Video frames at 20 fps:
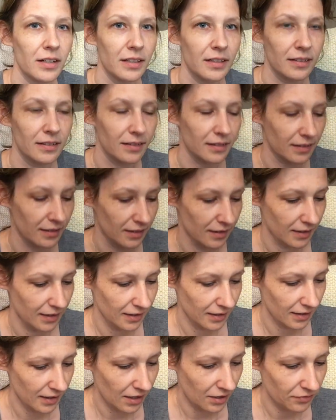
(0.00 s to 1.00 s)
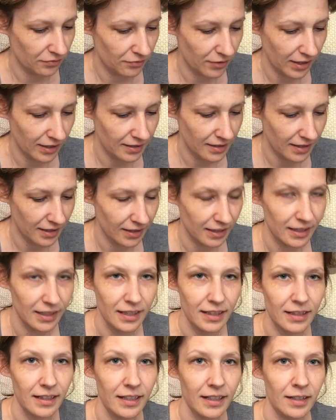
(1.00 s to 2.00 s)
it affecting
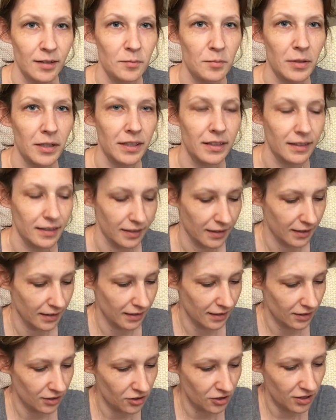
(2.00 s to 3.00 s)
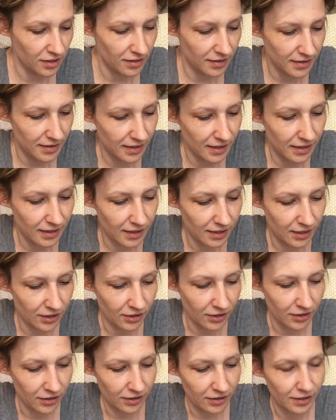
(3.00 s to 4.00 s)
anything, but she's sitting
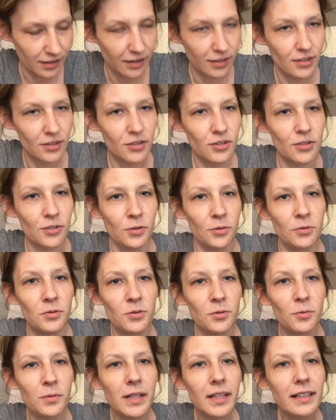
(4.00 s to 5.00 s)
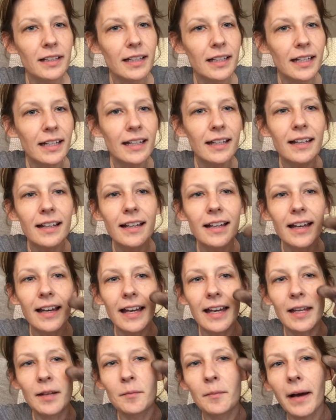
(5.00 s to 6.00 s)
here so sweetly
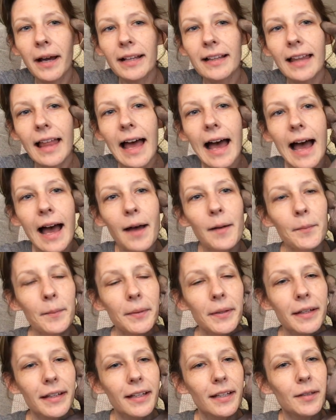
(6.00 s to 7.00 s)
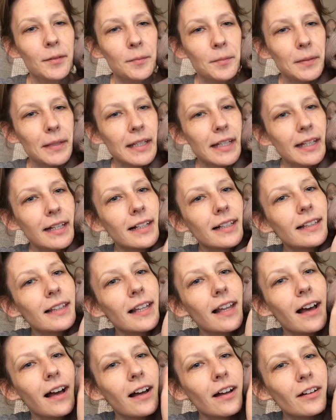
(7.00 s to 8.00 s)
in my lap, being a
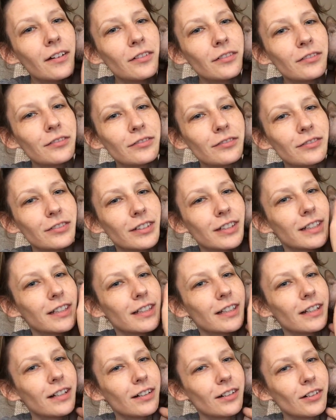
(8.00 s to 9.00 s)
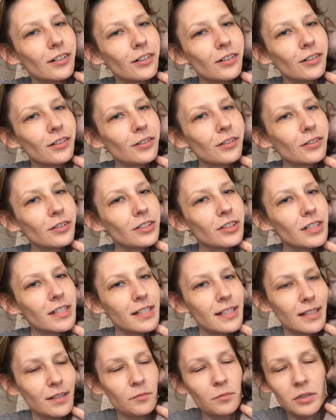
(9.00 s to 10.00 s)
love. Oh,
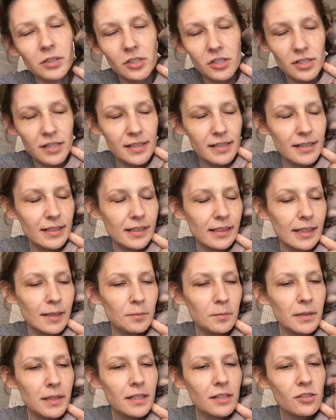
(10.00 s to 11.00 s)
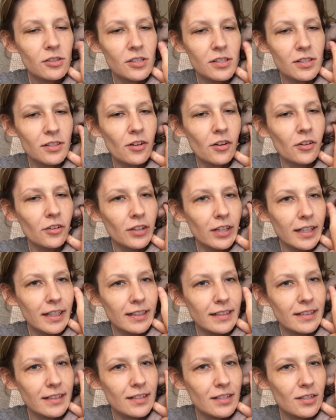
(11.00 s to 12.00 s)
when she's sleepy, she's all
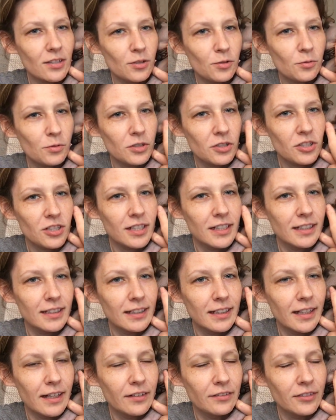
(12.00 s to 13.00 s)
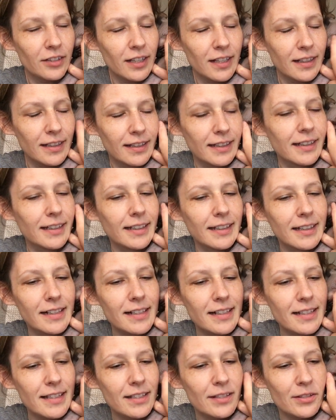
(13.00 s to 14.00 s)
like squishy and lovey.
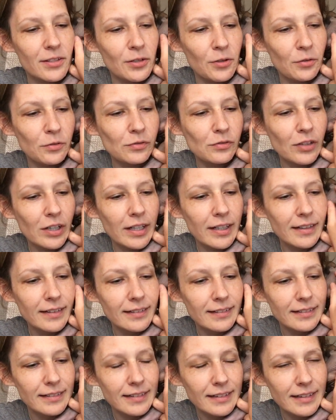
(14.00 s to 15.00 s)
It's so fun.